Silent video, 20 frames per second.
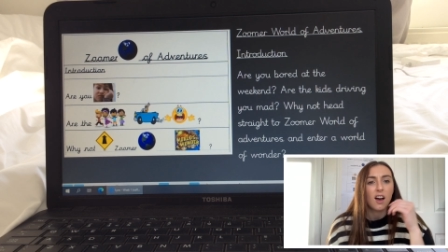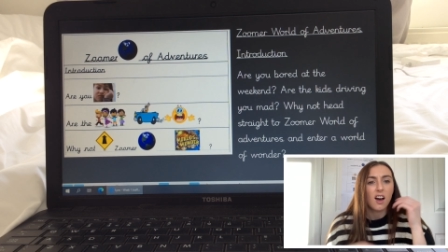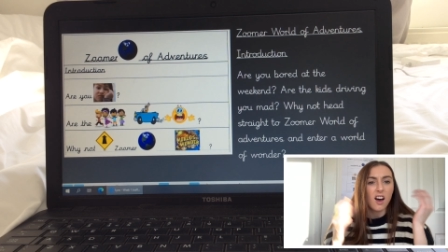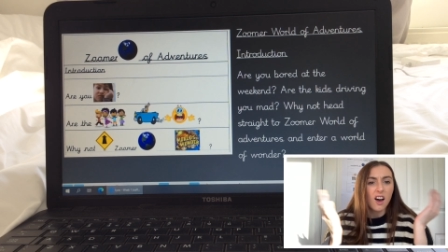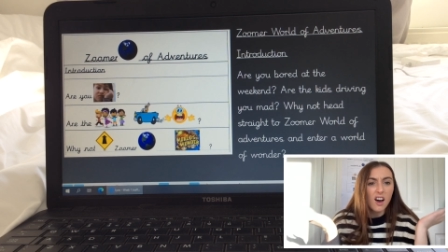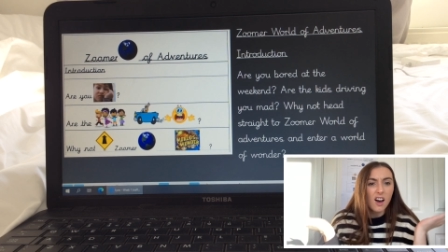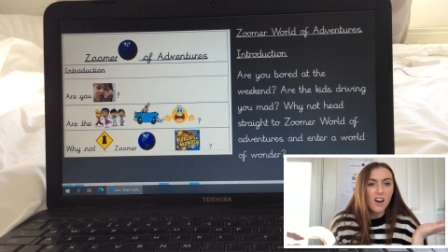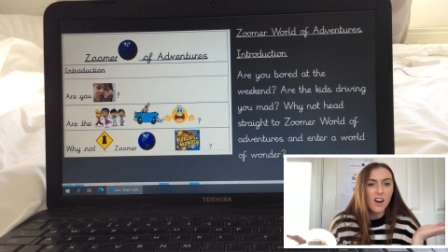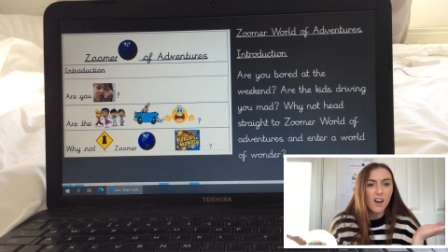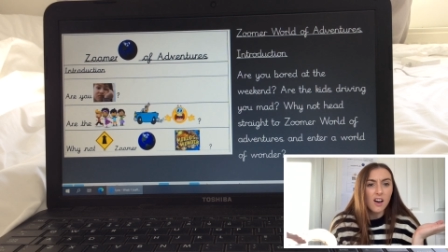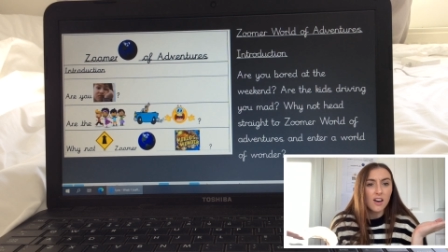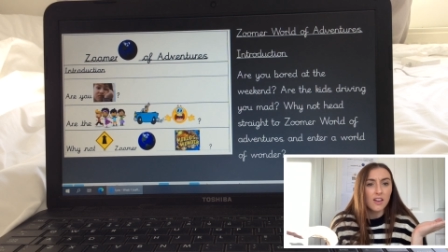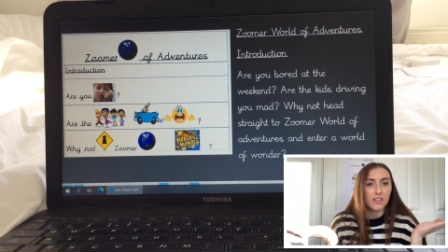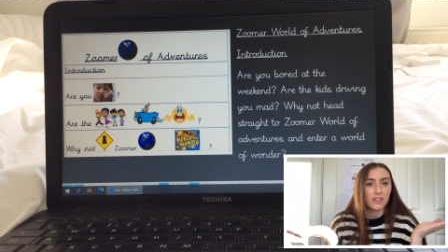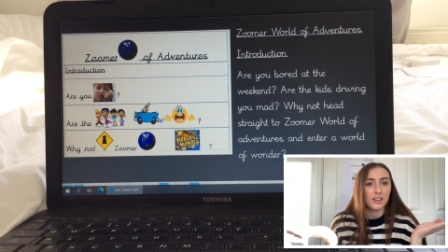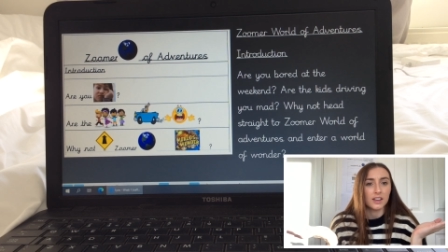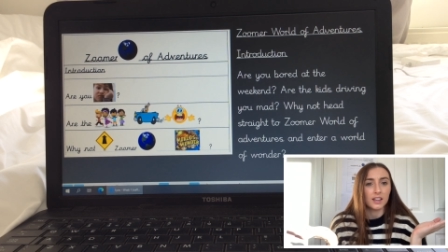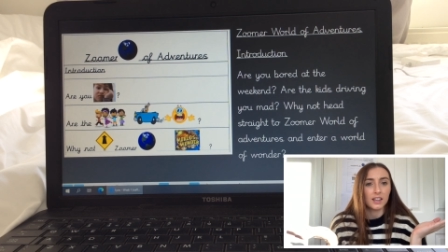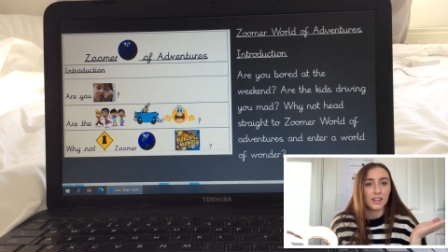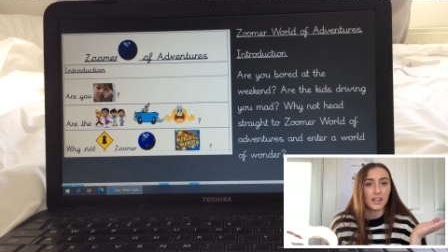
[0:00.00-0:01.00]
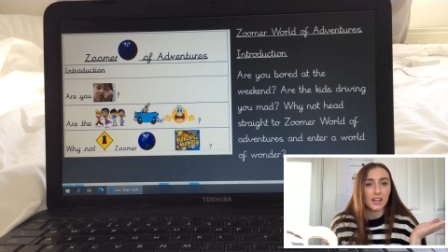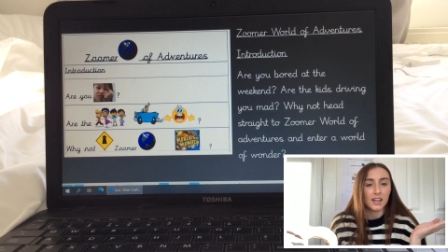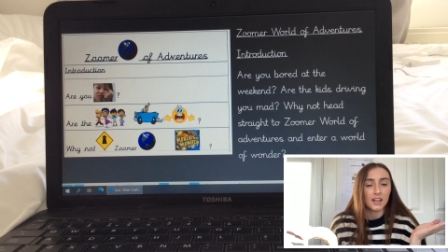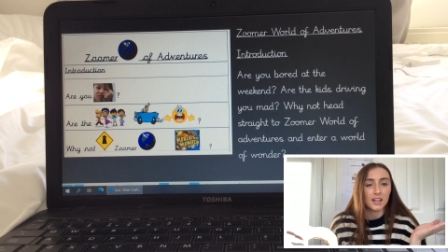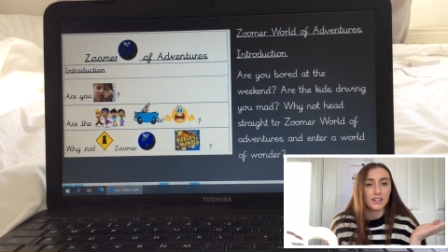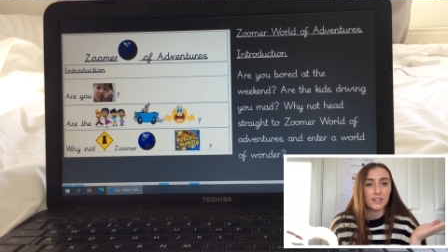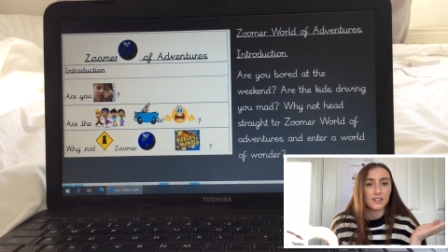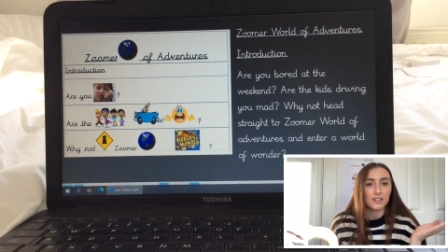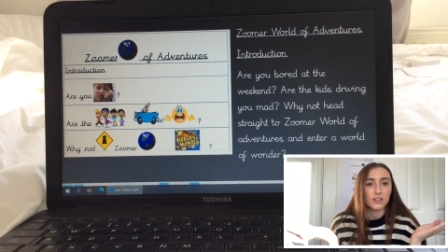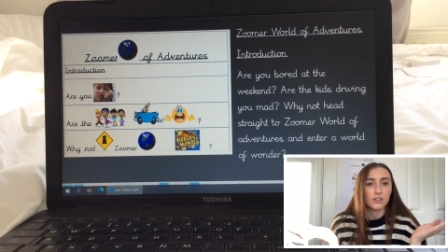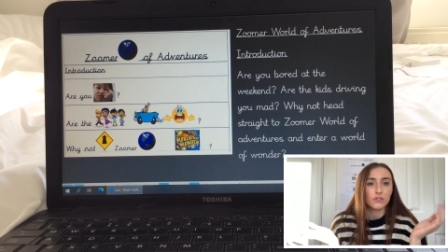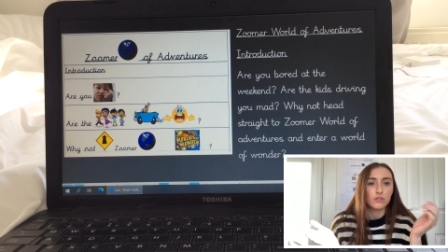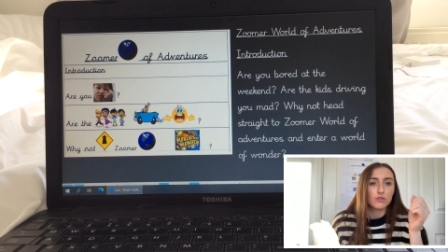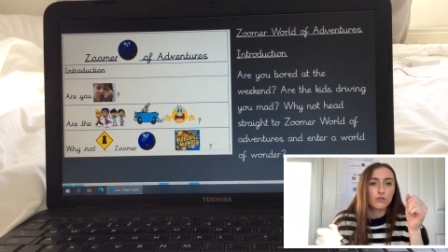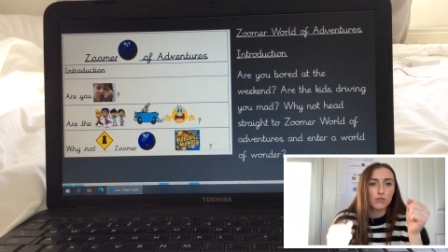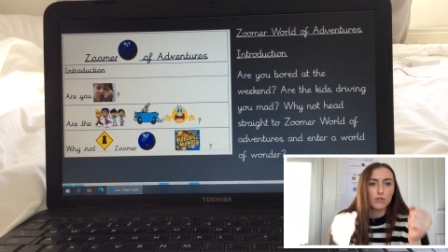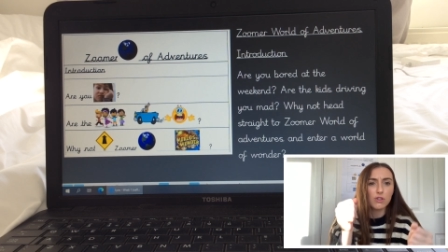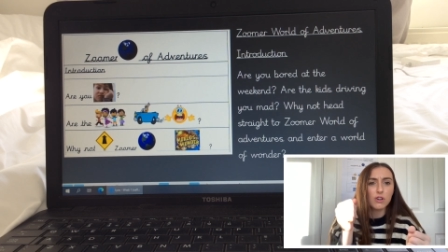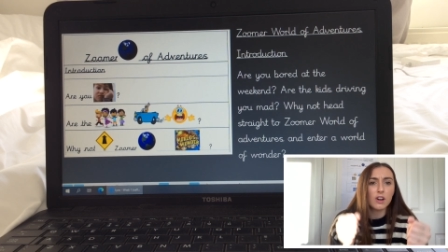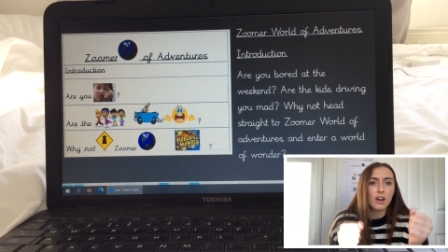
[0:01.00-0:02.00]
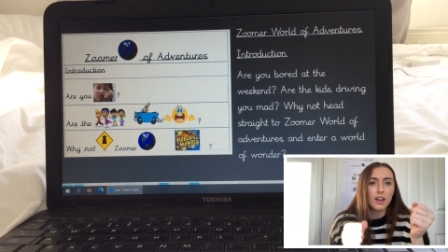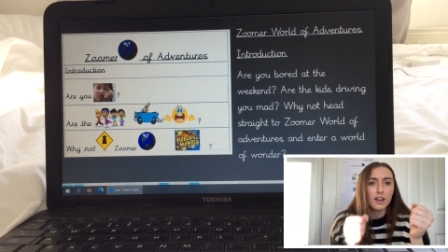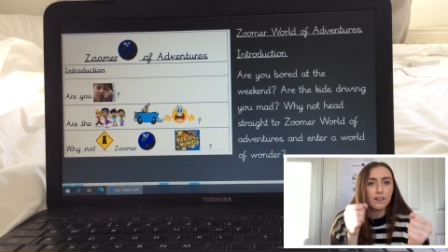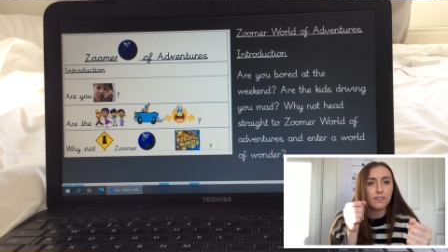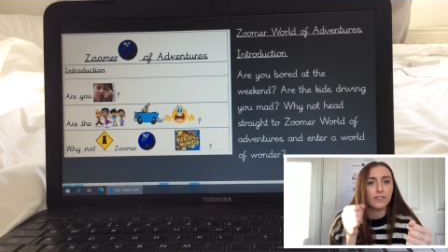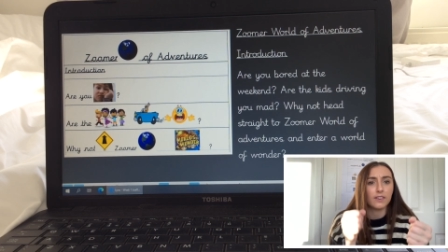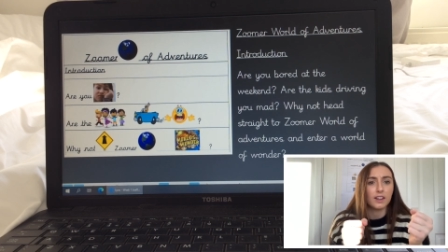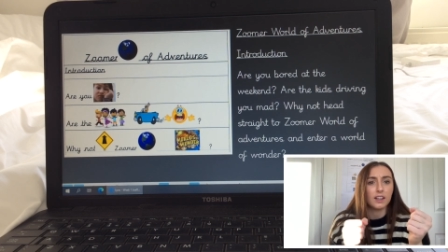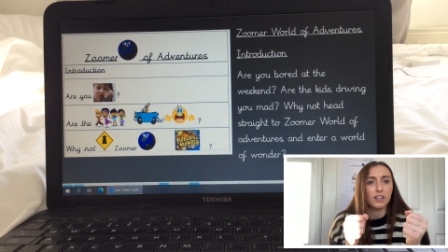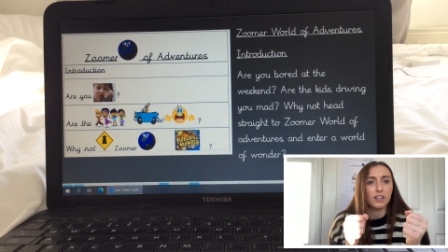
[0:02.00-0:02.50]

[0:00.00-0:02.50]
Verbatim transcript: Are the kids driving